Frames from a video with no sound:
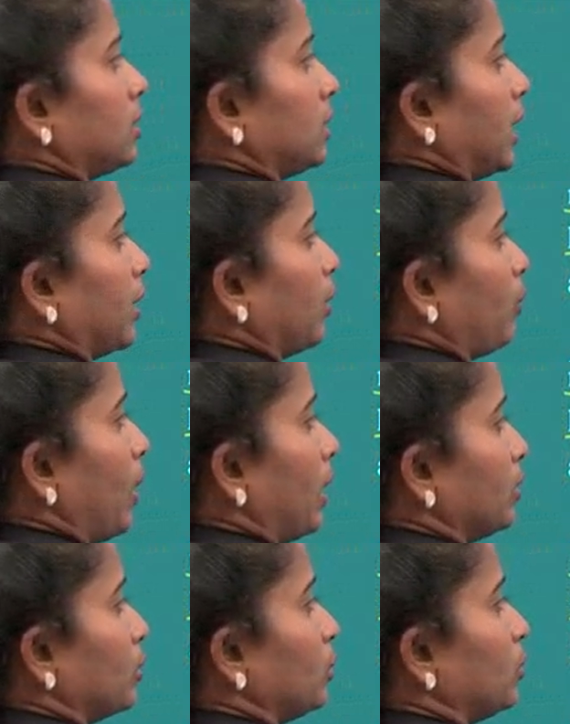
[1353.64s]
check
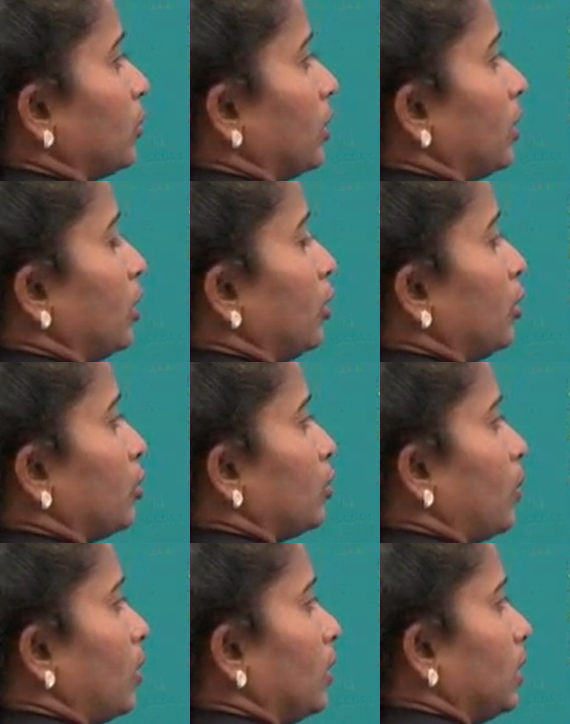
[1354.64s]
1, 2, 3. So
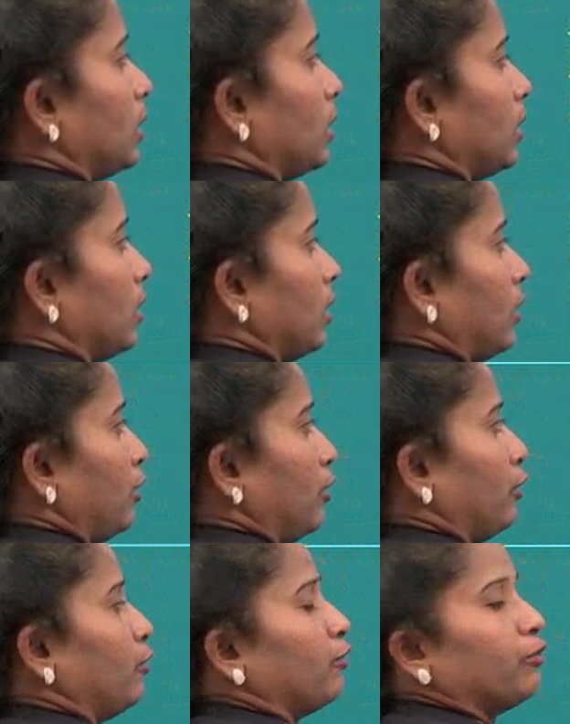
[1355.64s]
on the
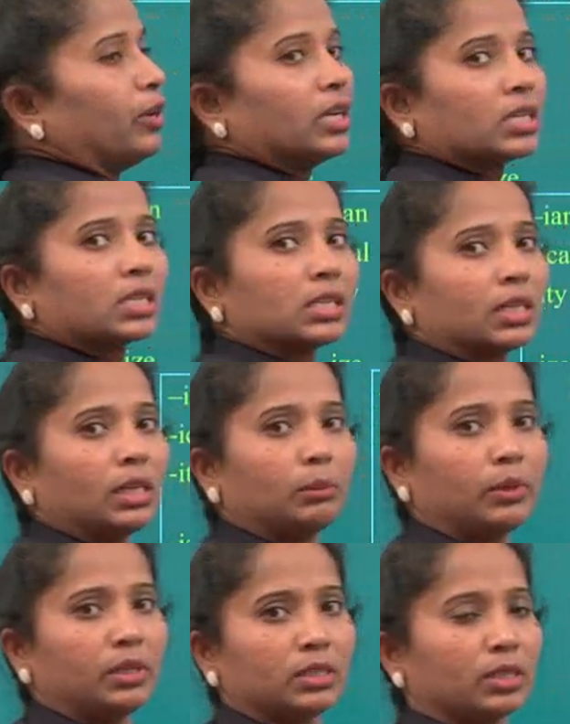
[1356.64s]
first
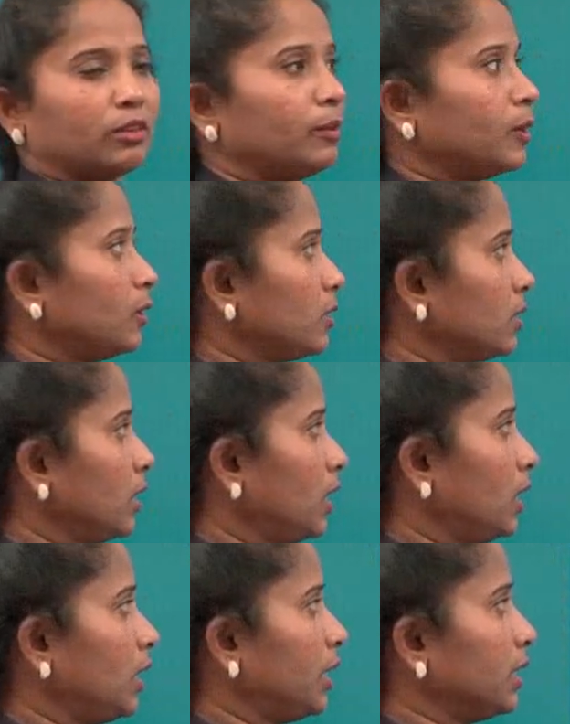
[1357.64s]
syllable itself, because
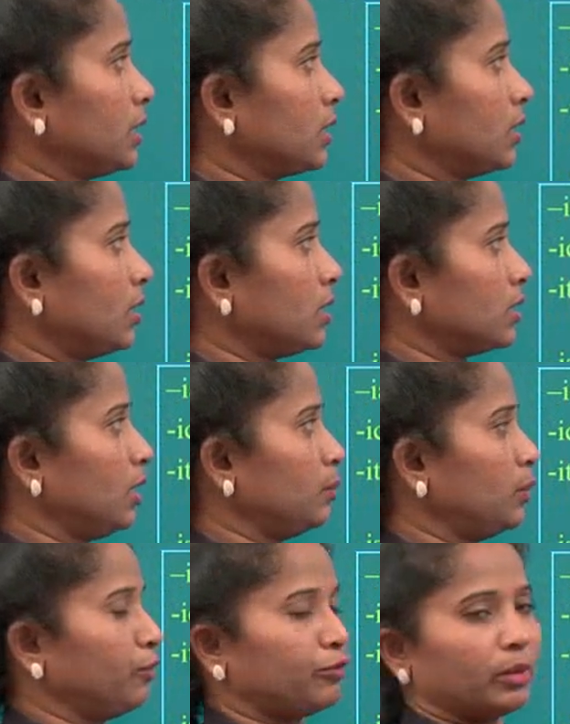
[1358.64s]
it is the third
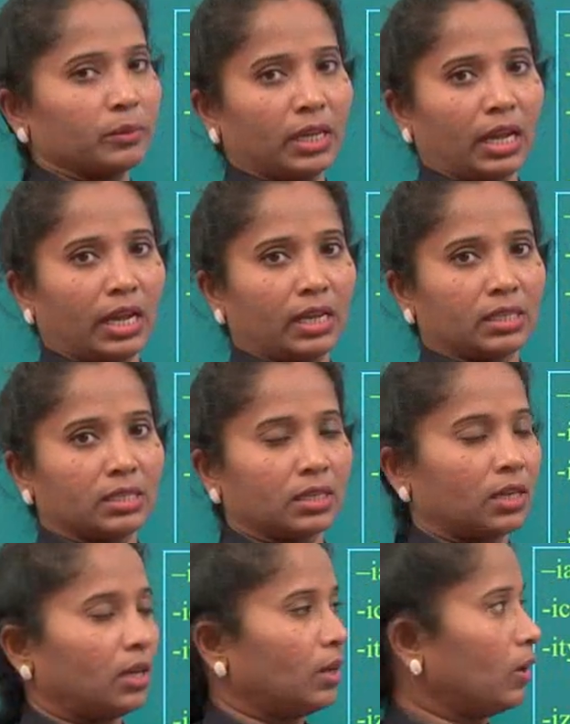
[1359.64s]
syllable from the end.
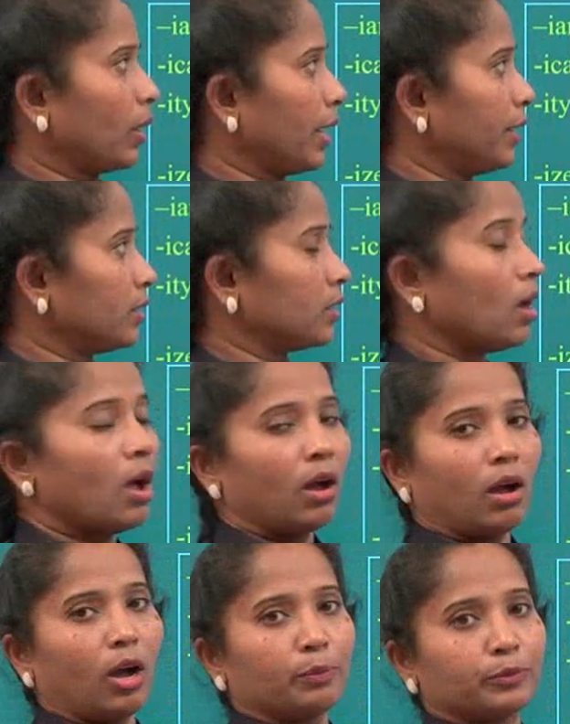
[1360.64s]
Okay, it is
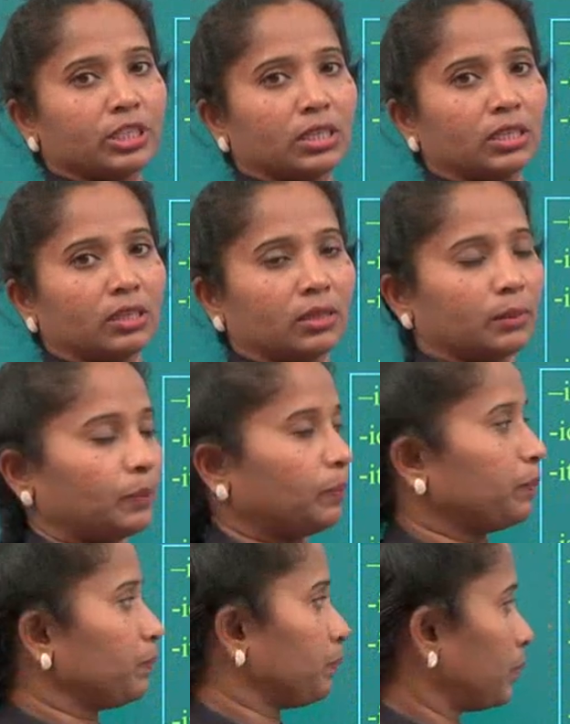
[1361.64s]
optical.
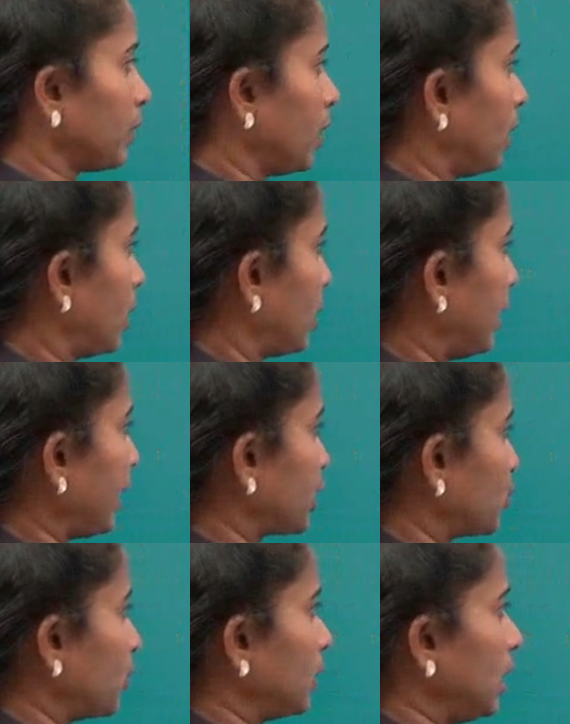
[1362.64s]

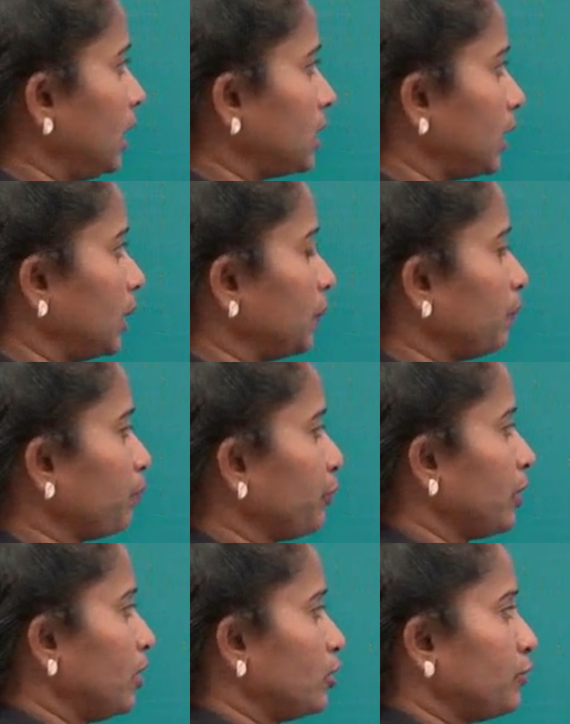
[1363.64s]
Next one, ET.
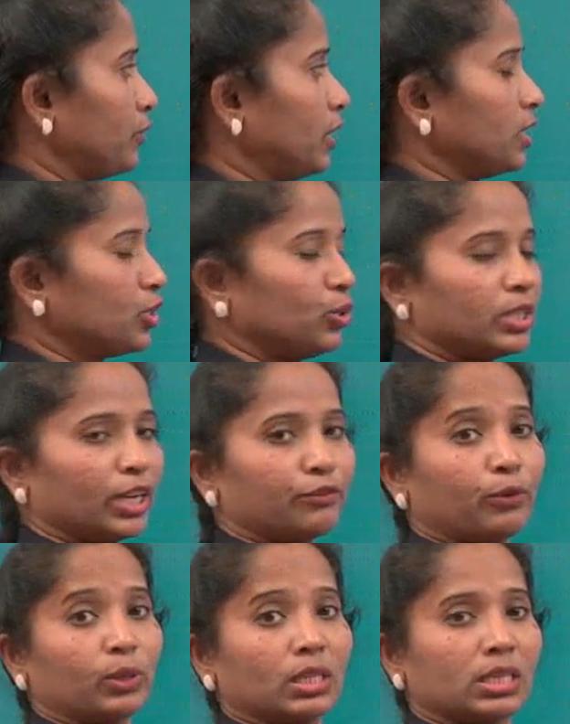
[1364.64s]
So first you check
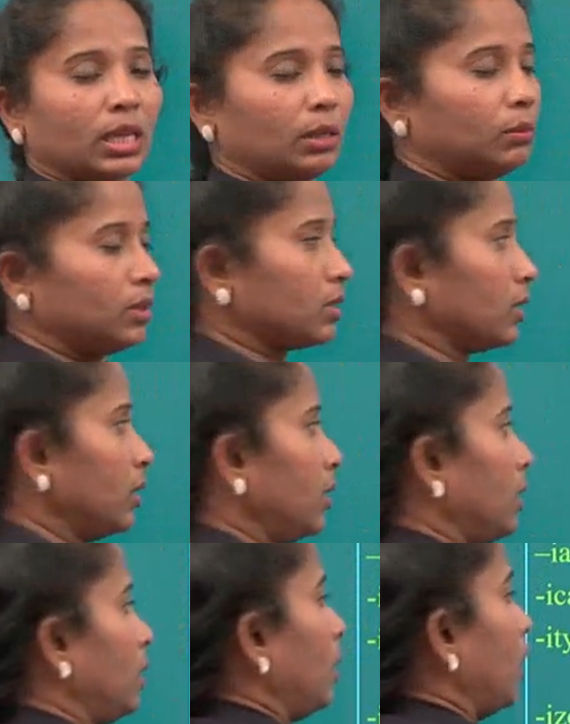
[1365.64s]
for the syllables.
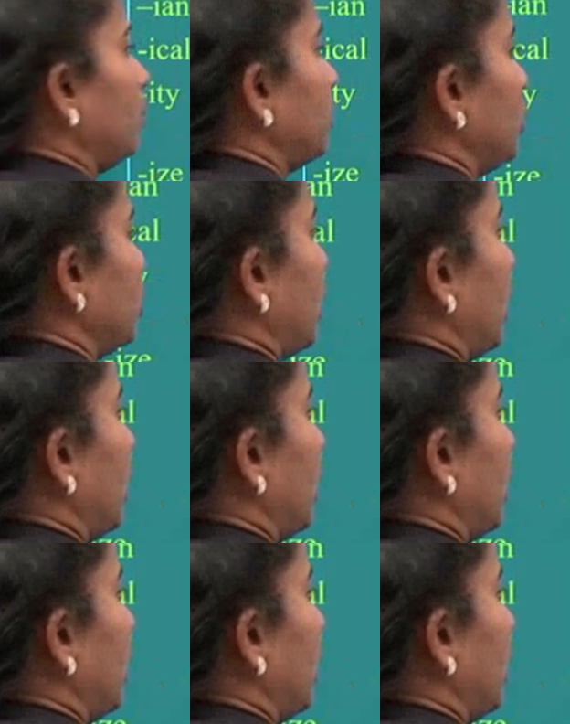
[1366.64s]
How many you